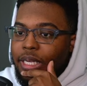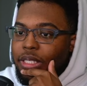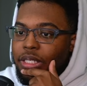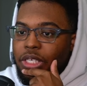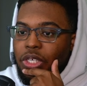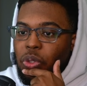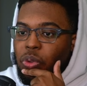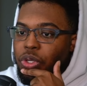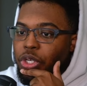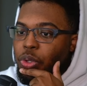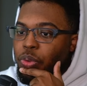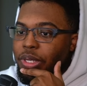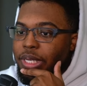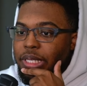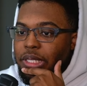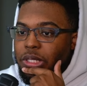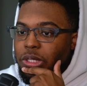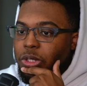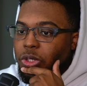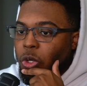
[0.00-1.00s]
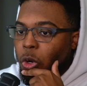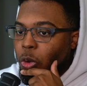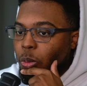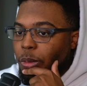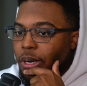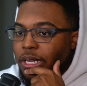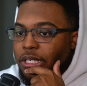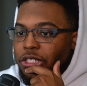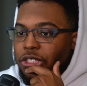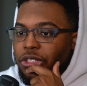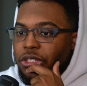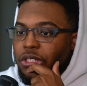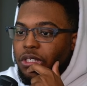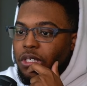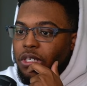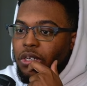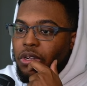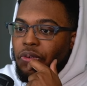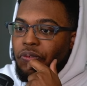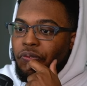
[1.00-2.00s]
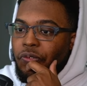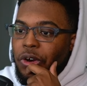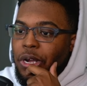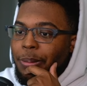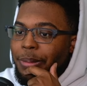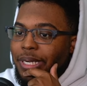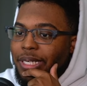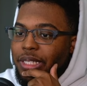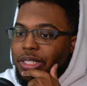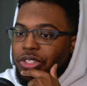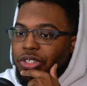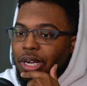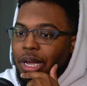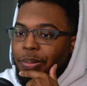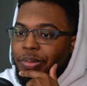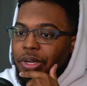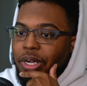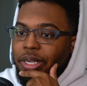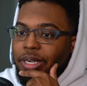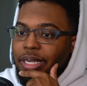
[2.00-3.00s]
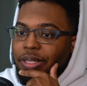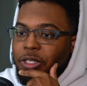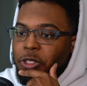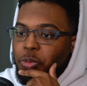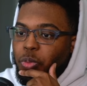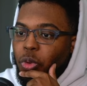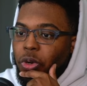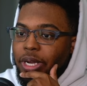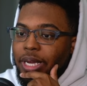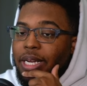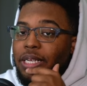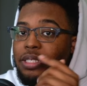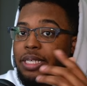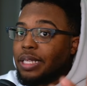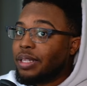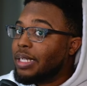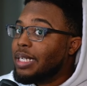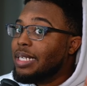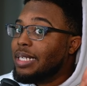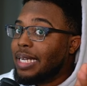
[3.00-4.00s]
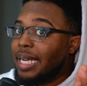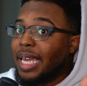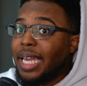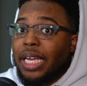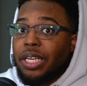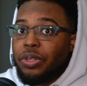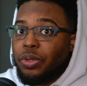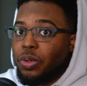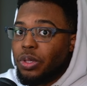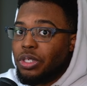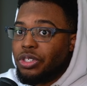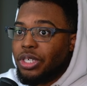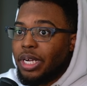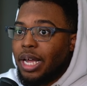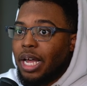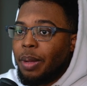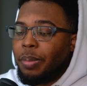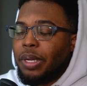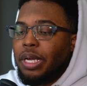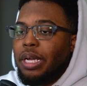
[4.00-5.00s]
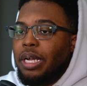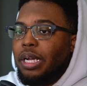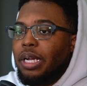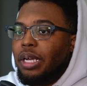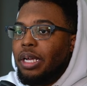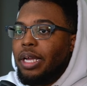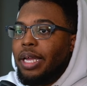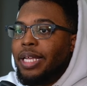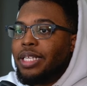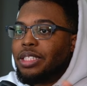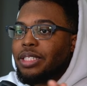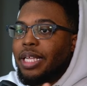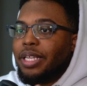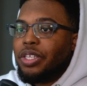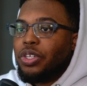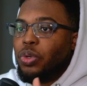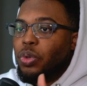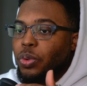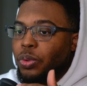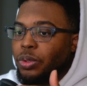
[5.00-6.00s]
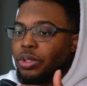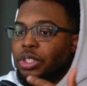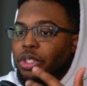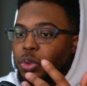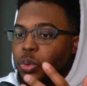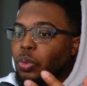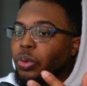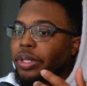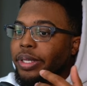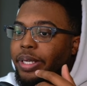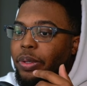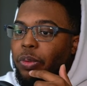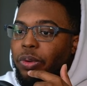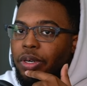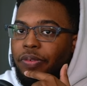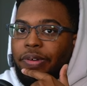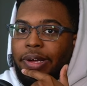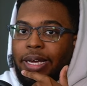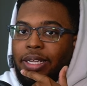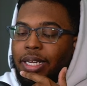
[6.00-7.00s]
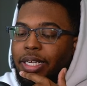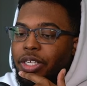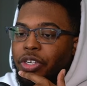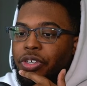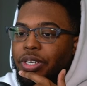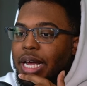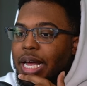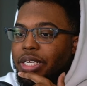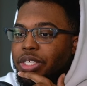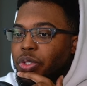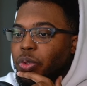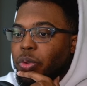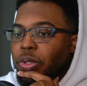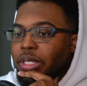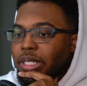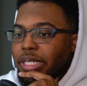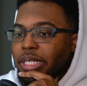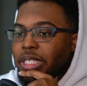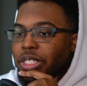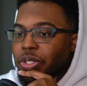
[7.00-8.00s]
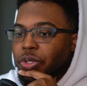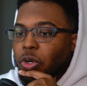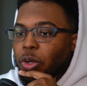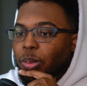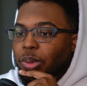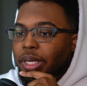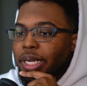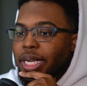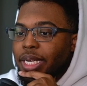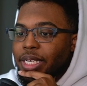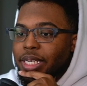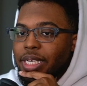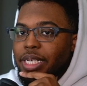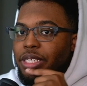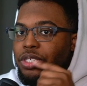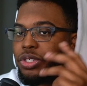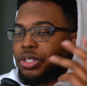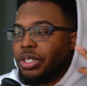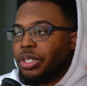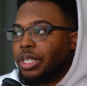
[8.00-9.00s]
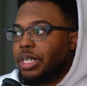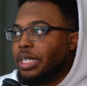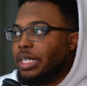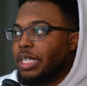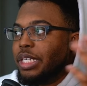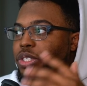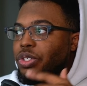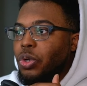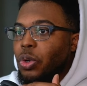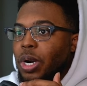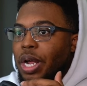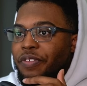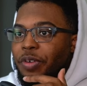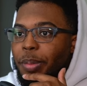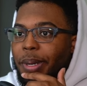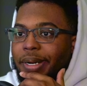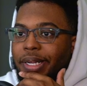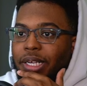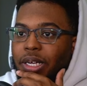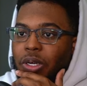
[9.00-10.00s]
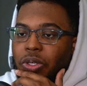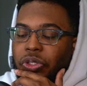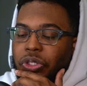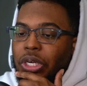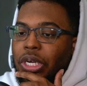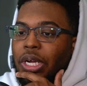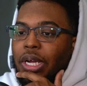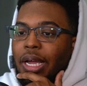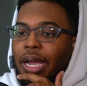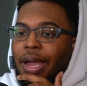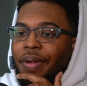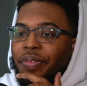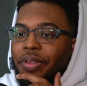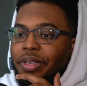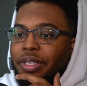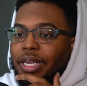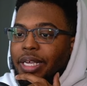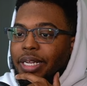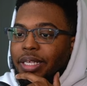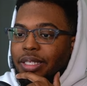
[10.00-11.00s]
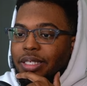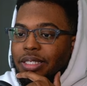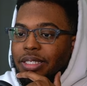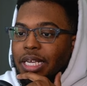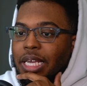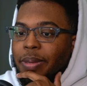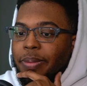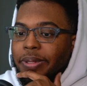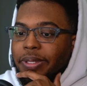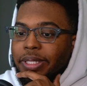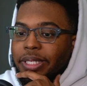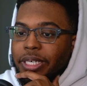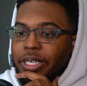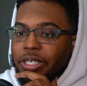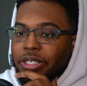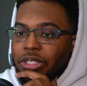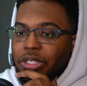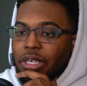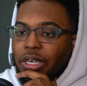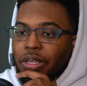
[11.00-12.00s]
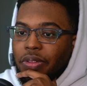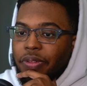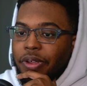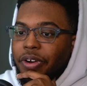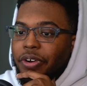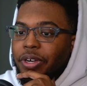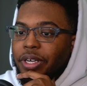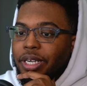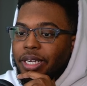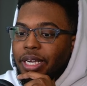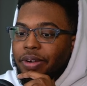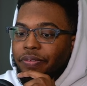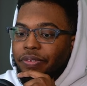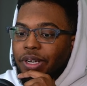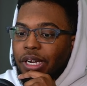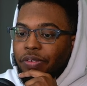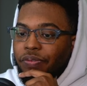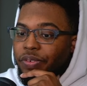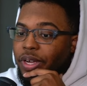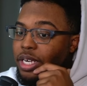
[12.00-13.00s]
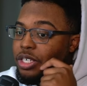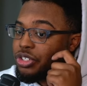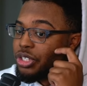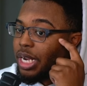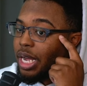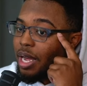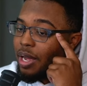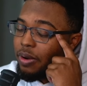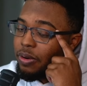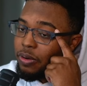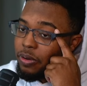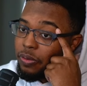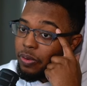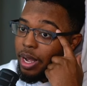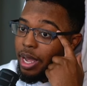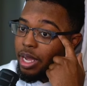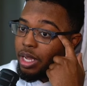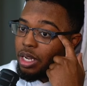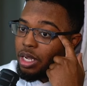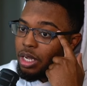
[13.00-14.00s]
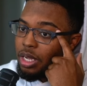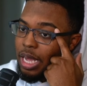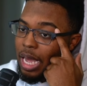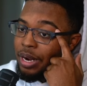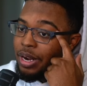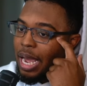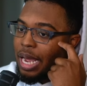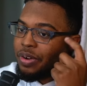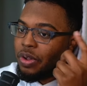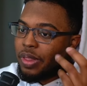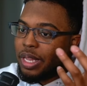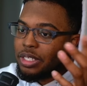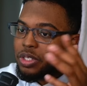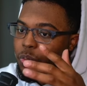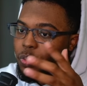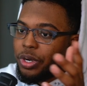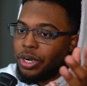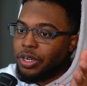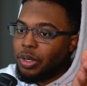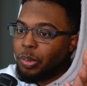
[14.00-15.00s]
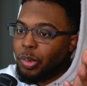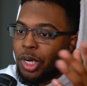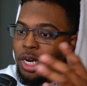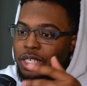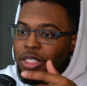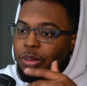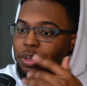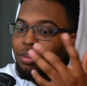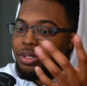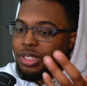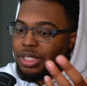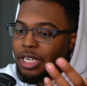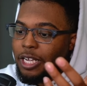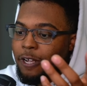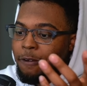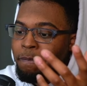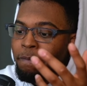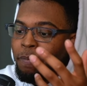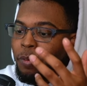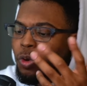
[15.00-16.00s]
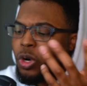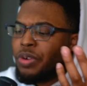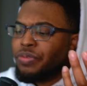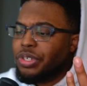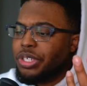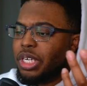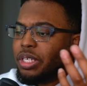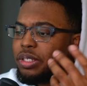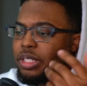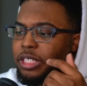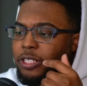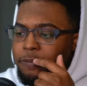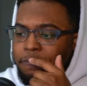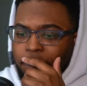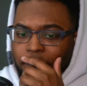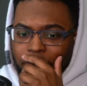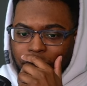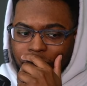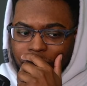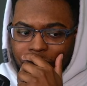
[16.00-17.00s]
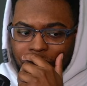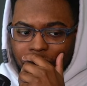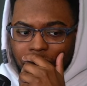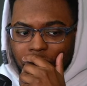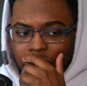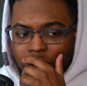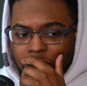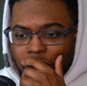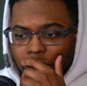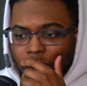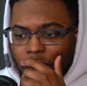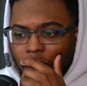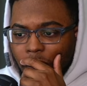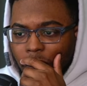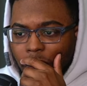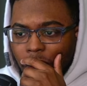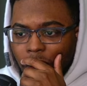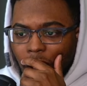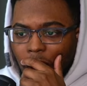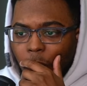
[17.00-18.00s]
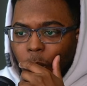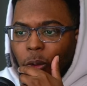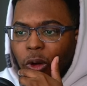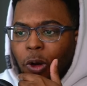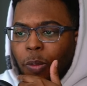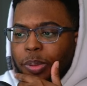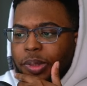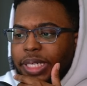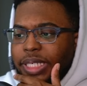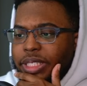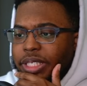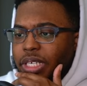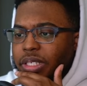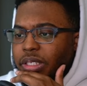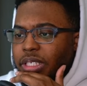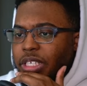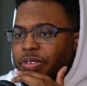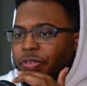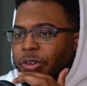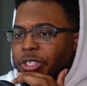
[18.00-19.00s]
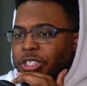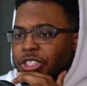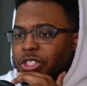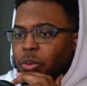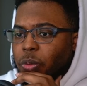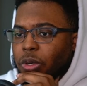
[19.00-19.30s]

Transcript: You, you need so much for him to get the job done at this point. And it's not that he can't do the job, it's that you you really would have had, like, you're not doing E zero Blade, E zero, E zero or everybody else, and then getting the same clears that you're gonna get for like Fei Xiao, right? I, I know that's a weird comparison, I'm just saying. Or even Yun Li. A well-played Yun Li versus a